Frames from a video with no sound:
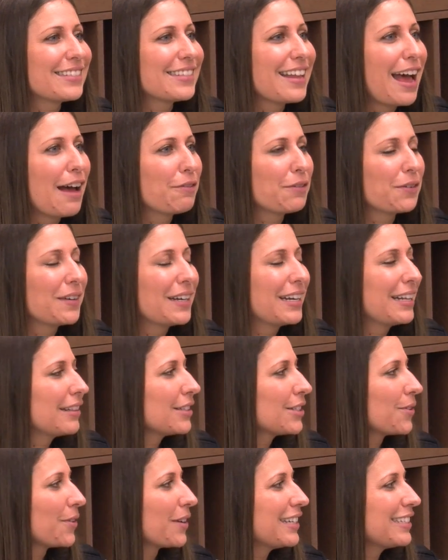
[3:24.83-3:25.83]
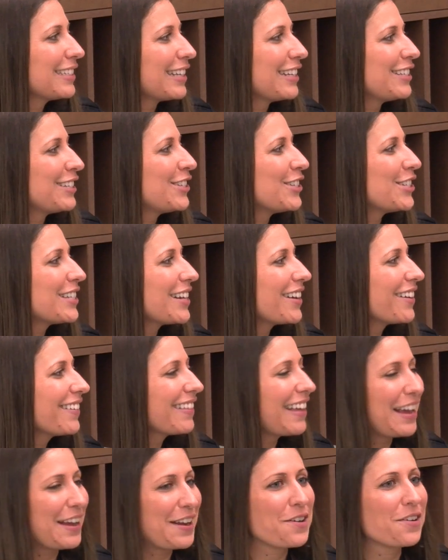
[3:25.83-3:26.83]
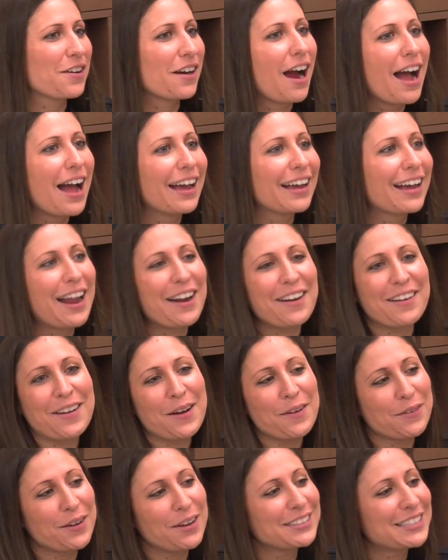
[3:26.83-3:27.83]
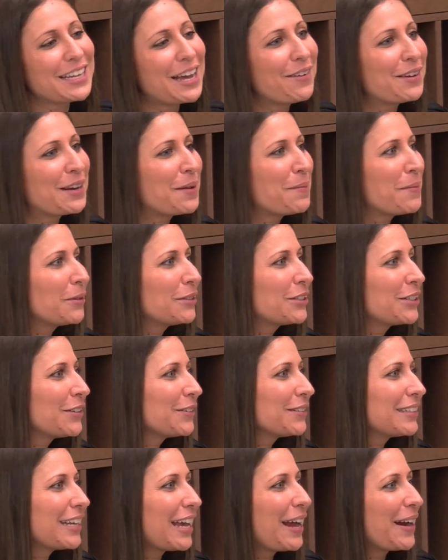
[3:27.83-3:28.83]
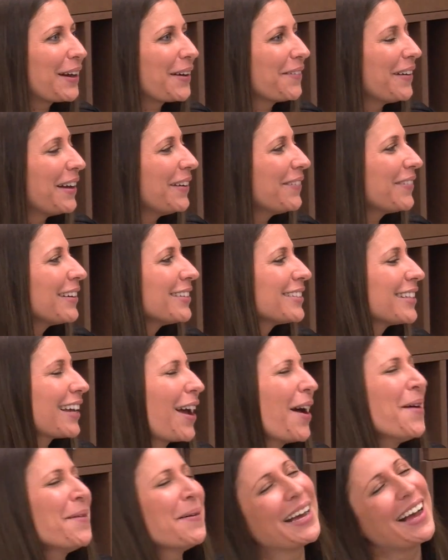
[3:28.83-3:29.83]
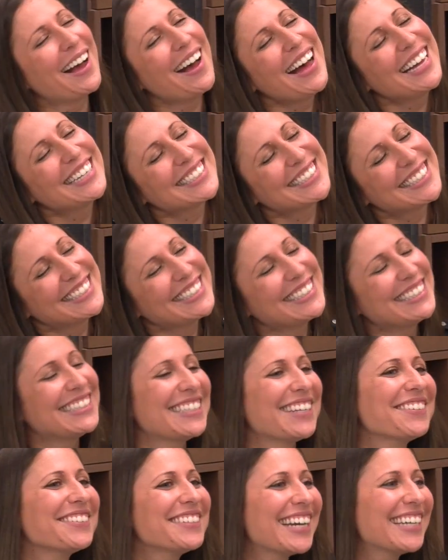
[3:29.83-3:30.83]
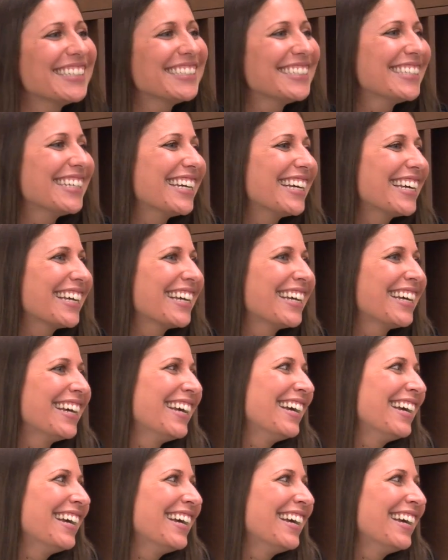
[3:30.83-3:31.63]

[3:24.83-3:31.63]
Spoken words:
after reading the stories, I just started like crying. I don't know if I was having an emotional day or what, but I was like, oh my gosh, this is so touching.